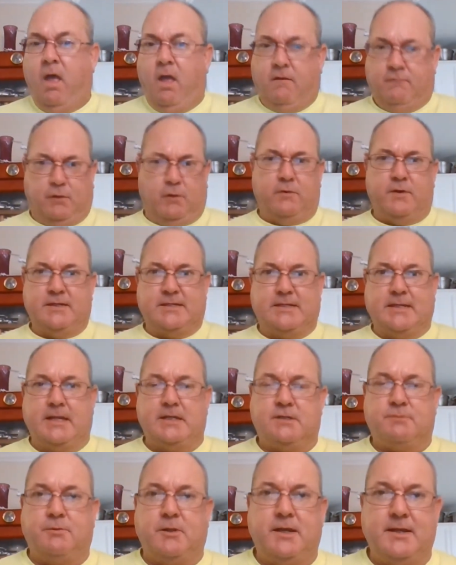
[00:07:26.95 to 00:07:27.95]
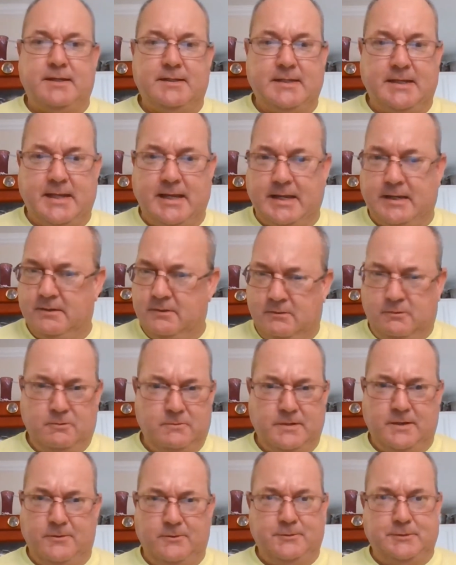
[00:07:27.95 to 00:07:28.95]
Florida State's playing today. Who
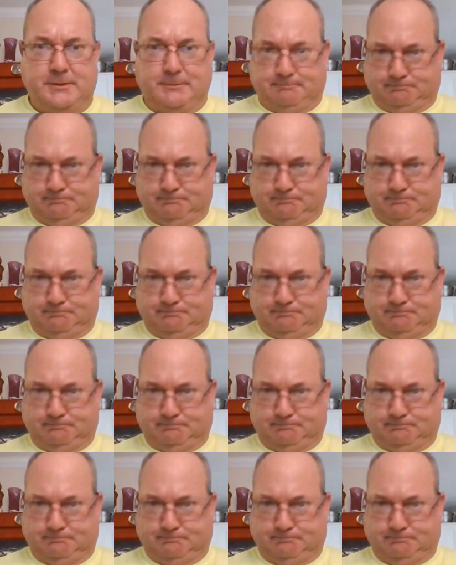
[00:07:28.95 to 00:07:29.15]
knows?